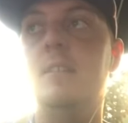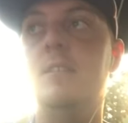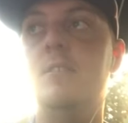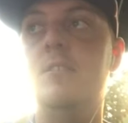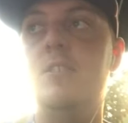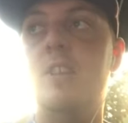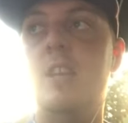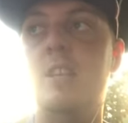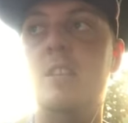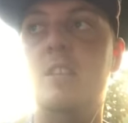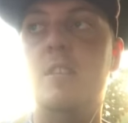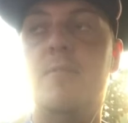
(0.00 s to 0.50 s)

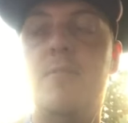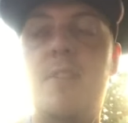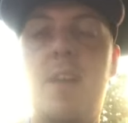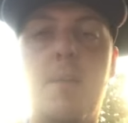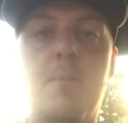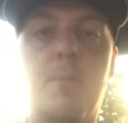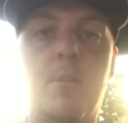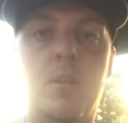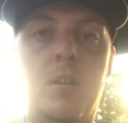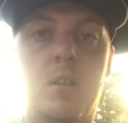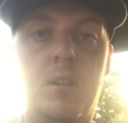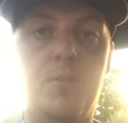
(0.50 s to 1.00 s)
change the
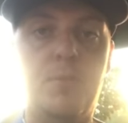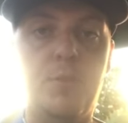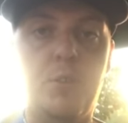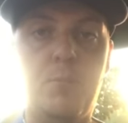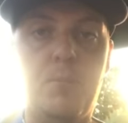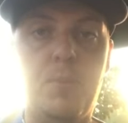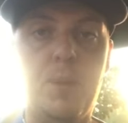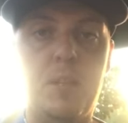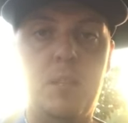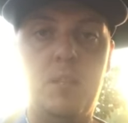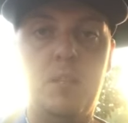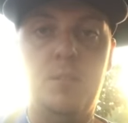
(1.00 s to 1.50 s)
fabric on a few
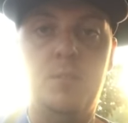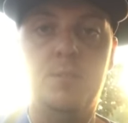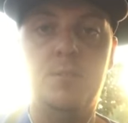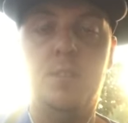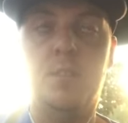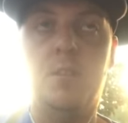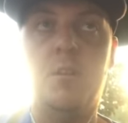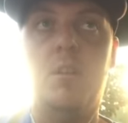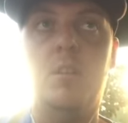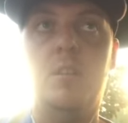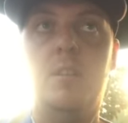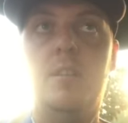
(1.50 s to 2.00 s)
pillows and
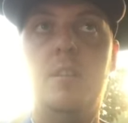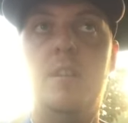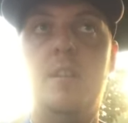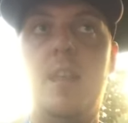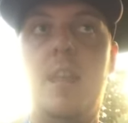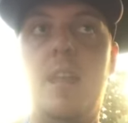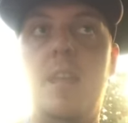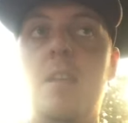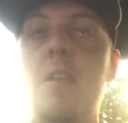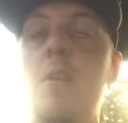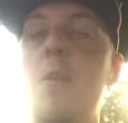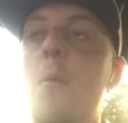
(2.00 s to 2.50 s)
call it a
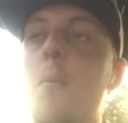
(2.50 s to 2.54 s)
day.